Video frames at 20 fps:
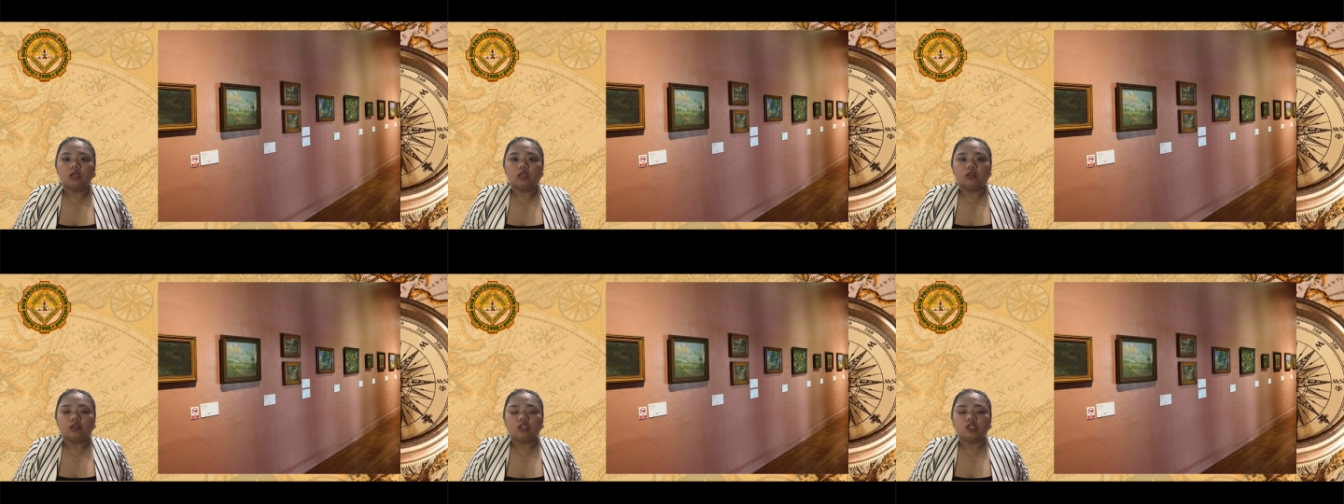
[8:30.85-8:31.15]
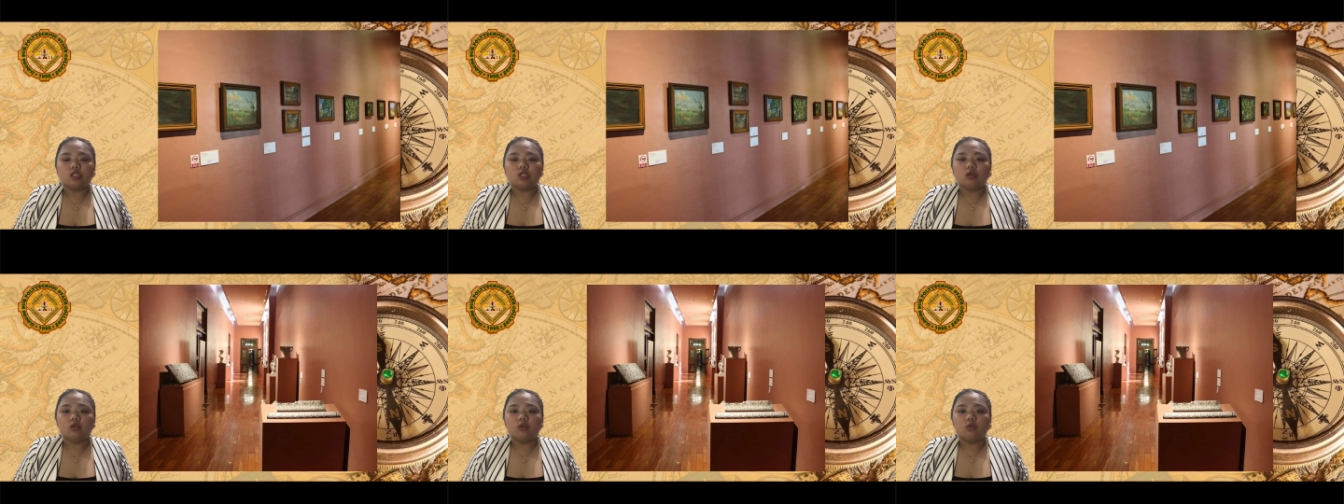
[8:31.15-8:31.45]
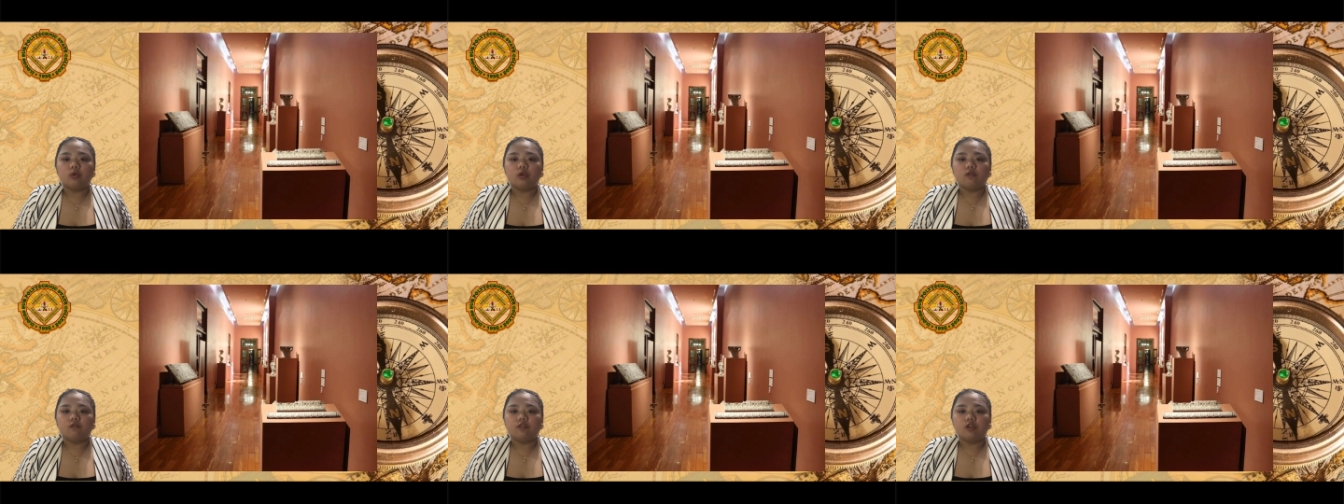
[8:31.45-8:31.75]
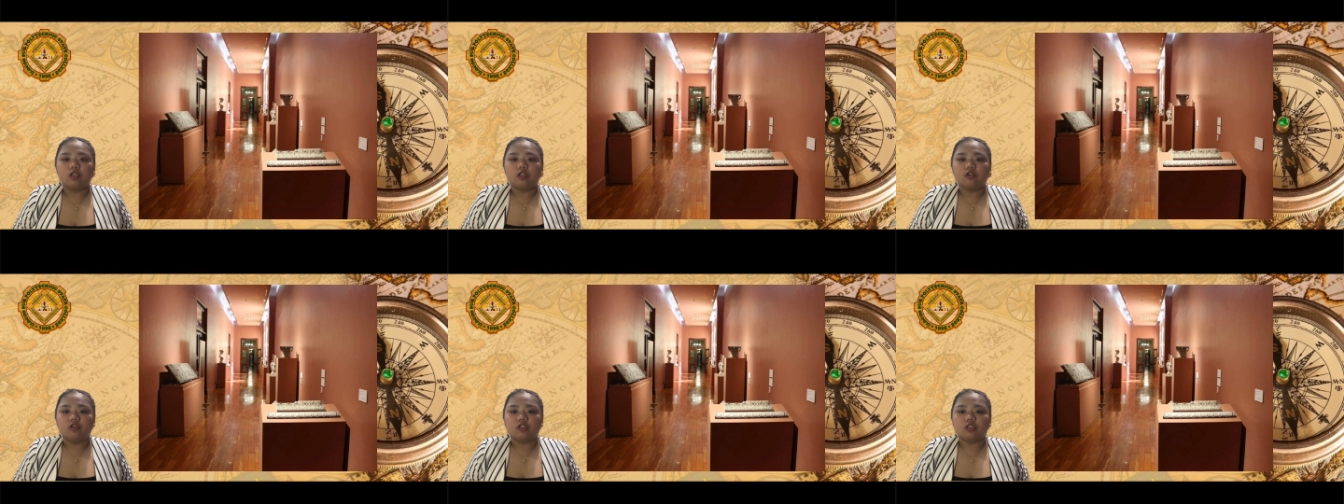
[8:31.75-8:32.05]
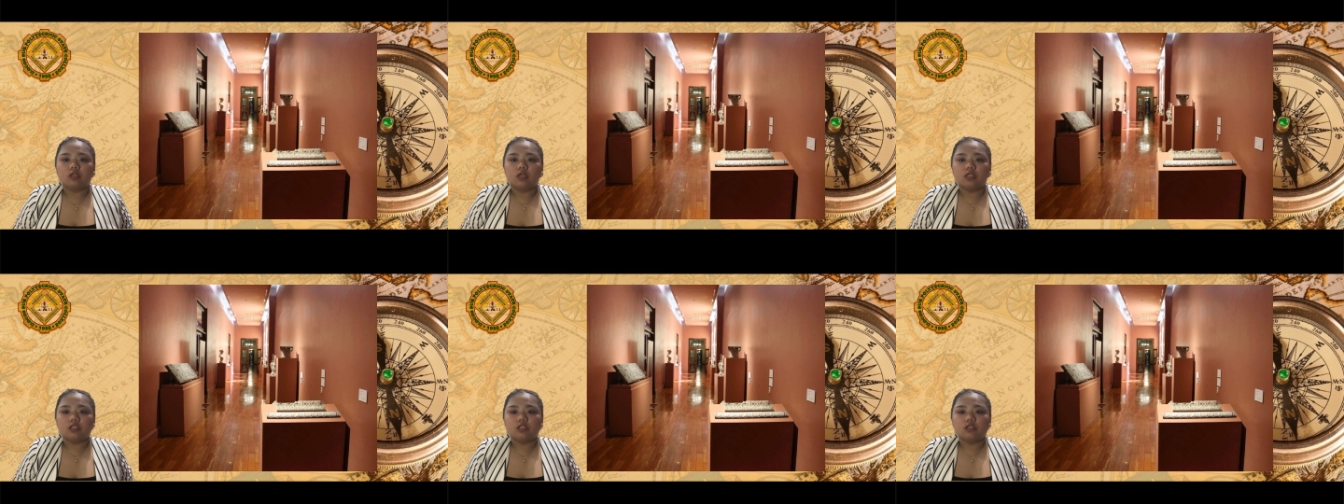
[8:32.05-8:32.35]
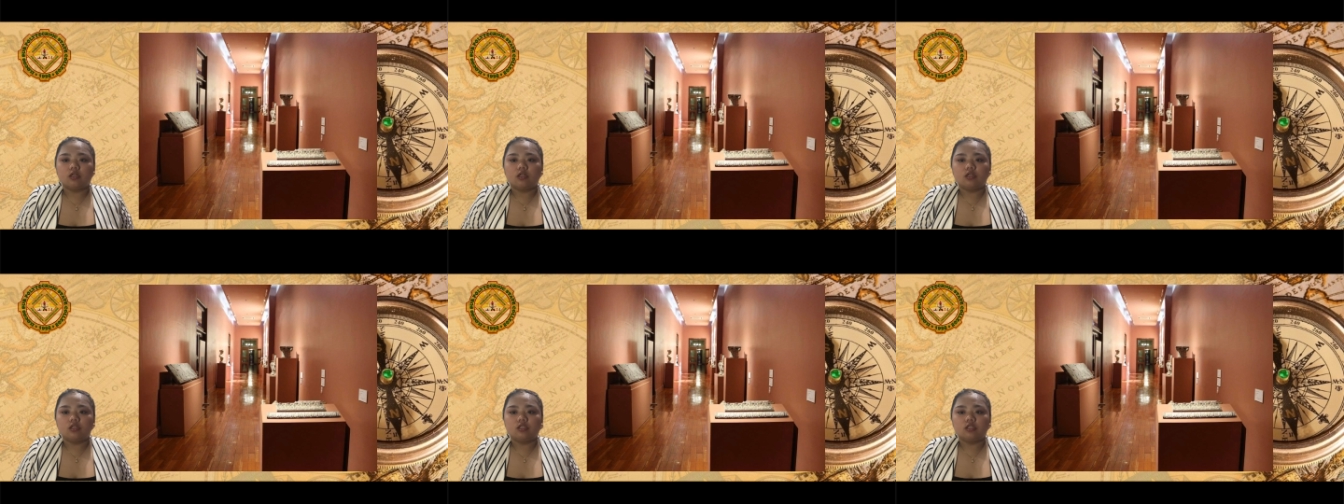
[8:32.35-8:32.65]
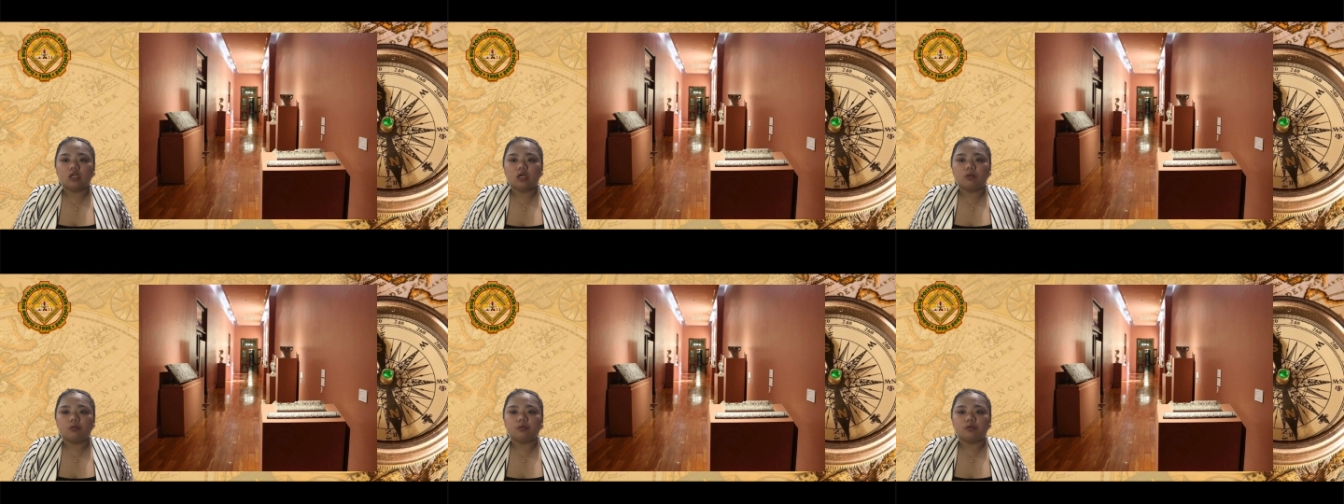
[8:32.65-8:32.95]
This hallway features classical
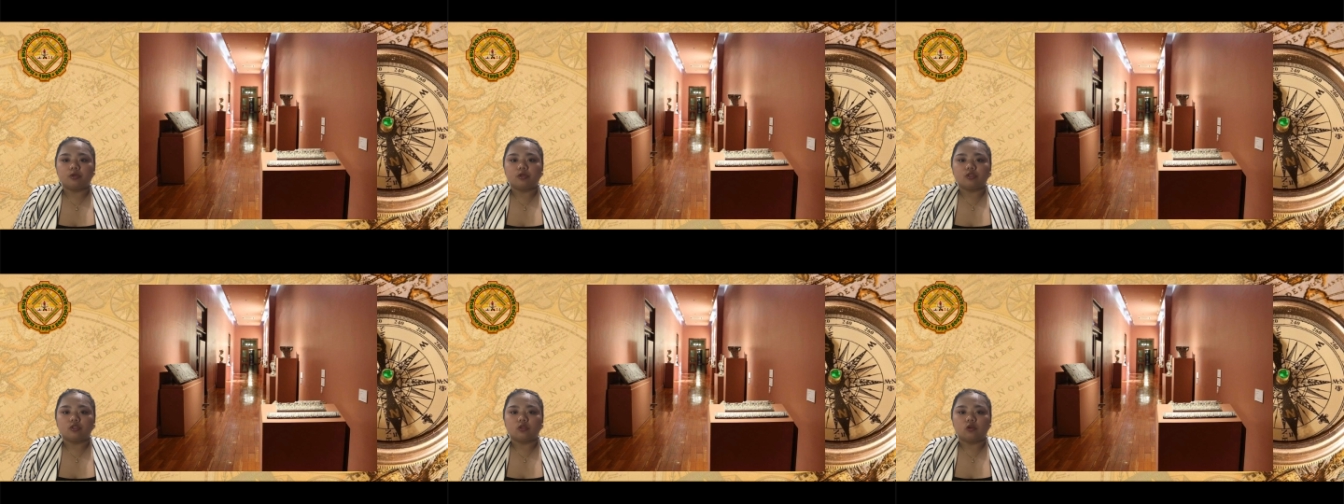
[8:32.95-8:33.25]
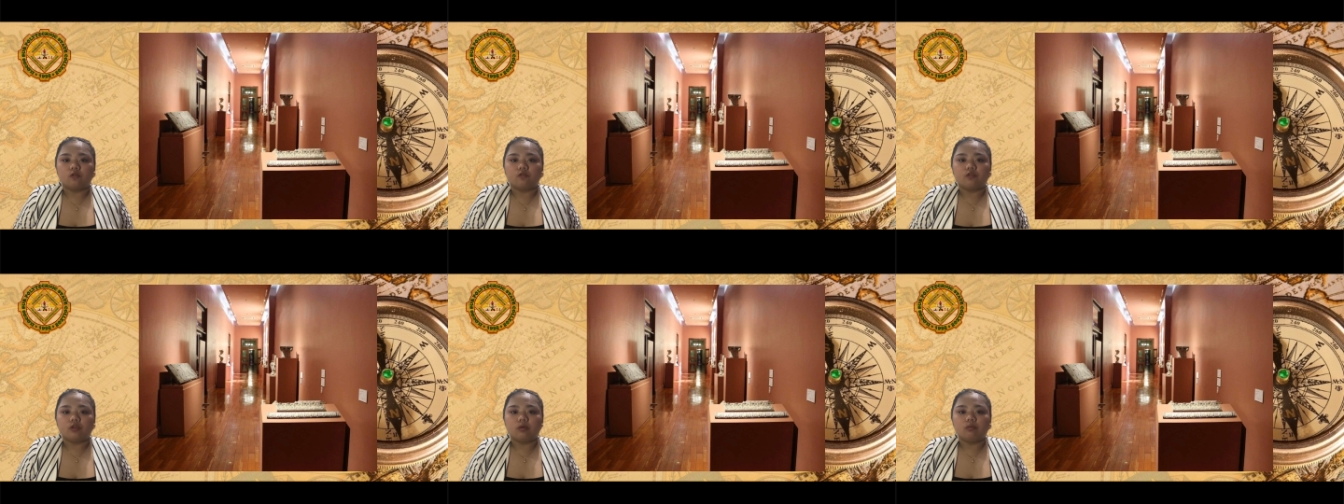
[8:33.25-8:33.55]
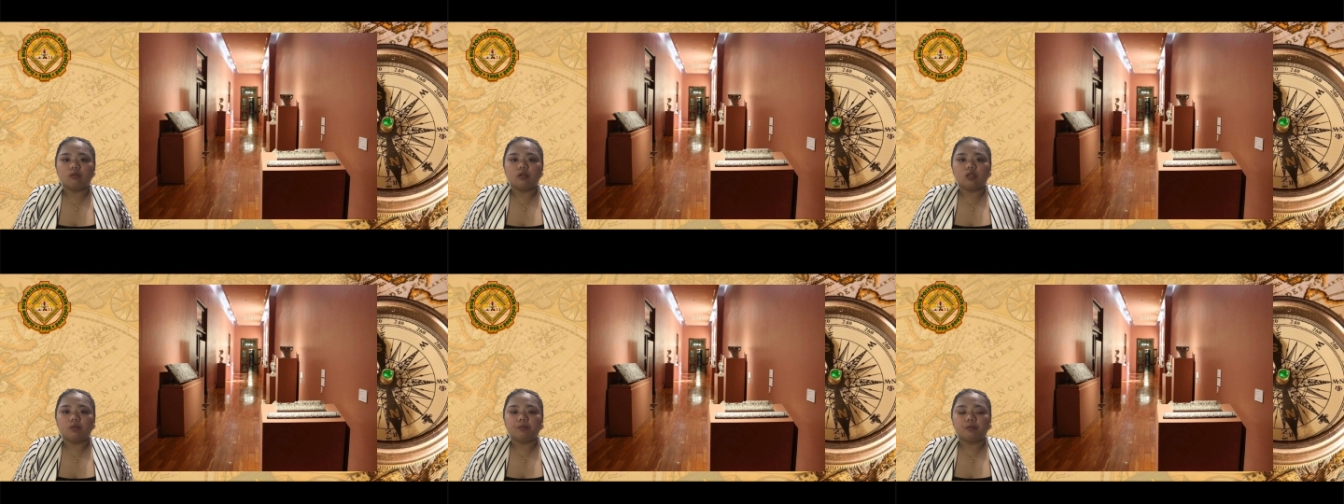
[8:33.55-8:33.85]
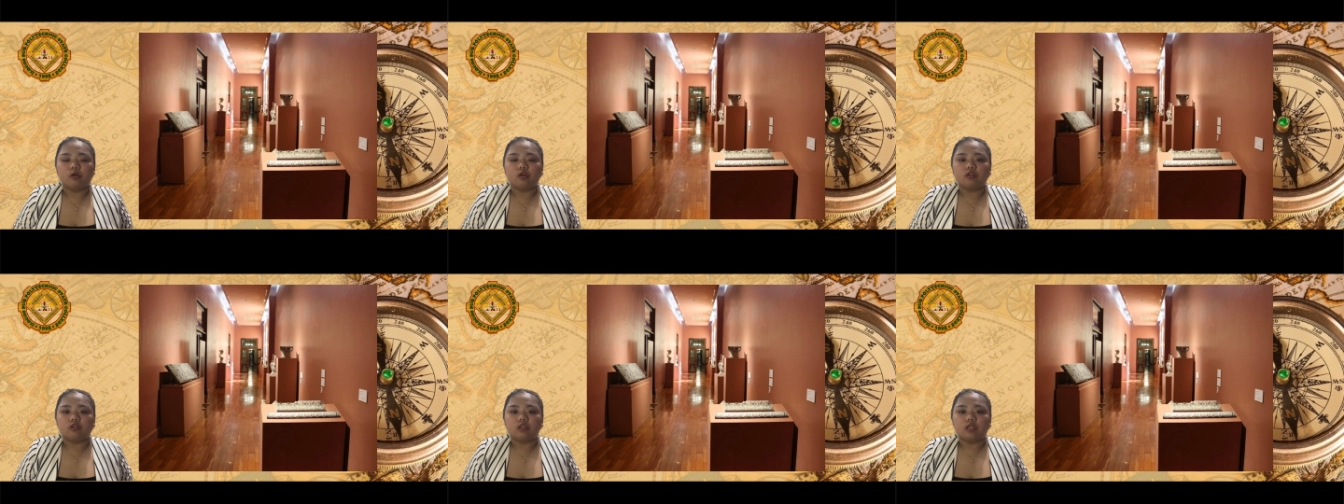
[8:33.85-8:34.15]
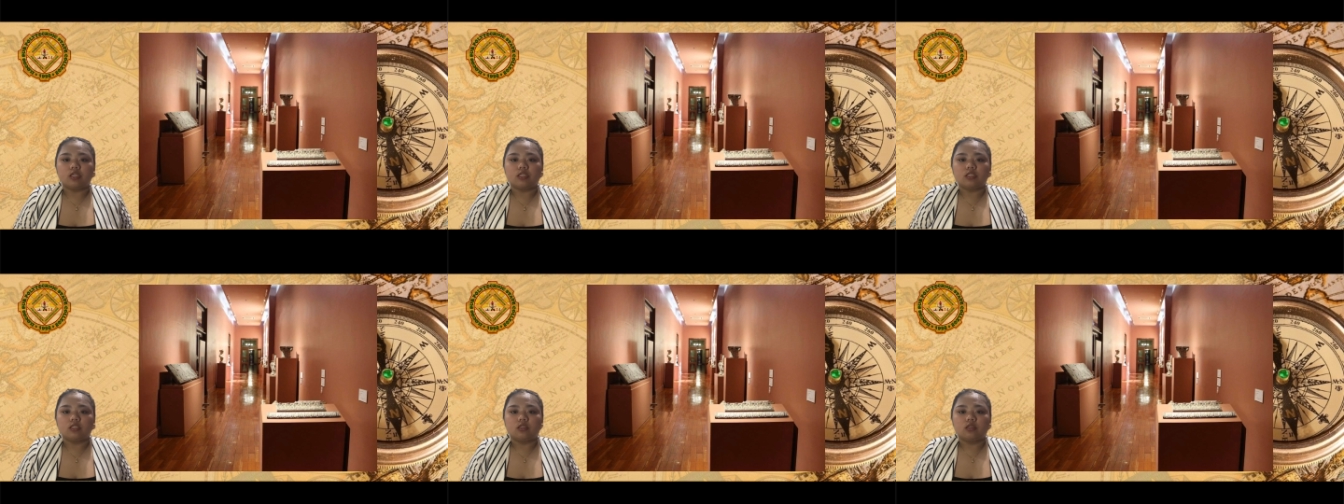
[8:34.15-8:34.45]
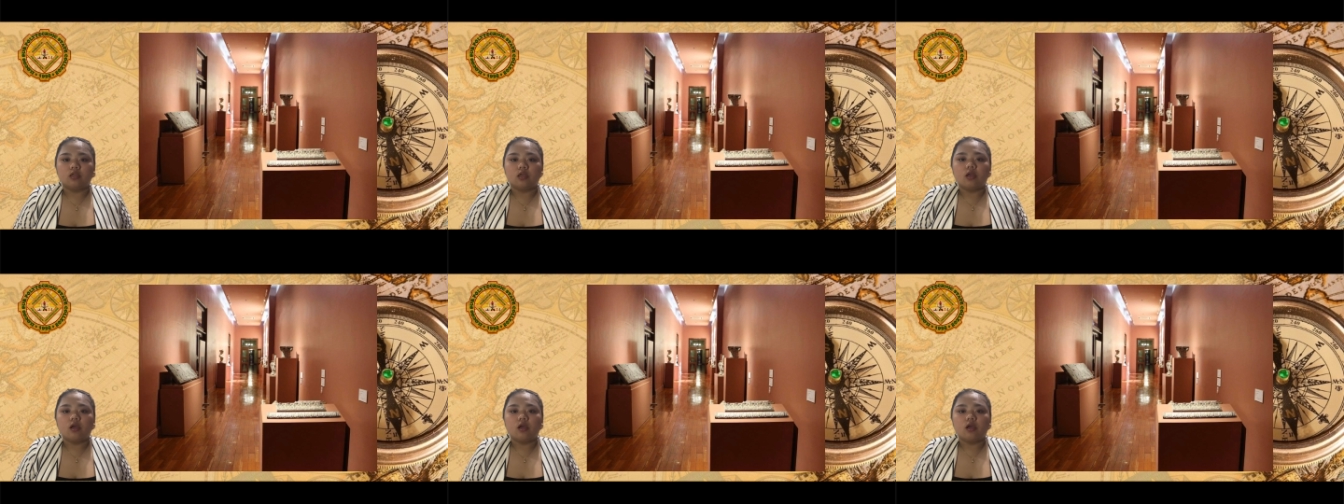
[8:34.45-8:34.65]
sculptures of female portraits,